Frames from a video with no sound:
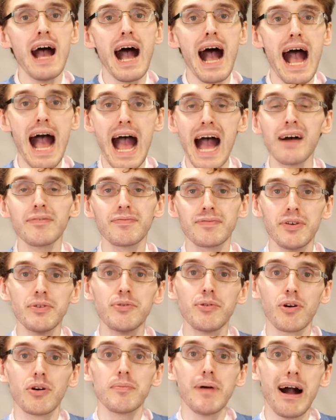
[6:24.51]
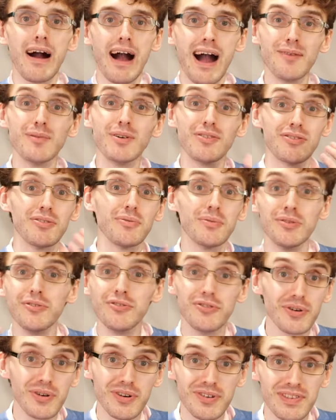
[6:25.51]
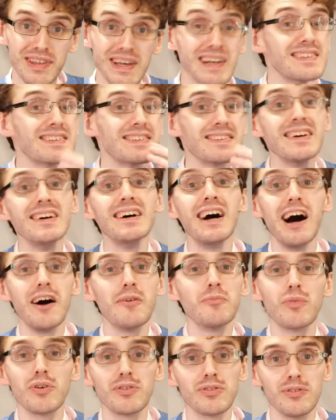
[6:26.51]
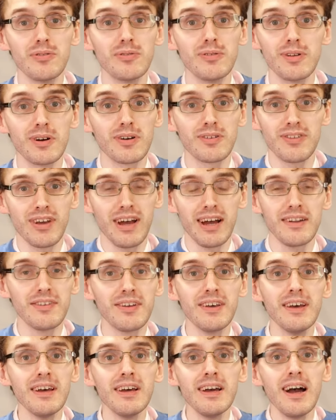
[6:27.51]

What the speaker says: have to talk about how much you enjoyed this and what you looked at.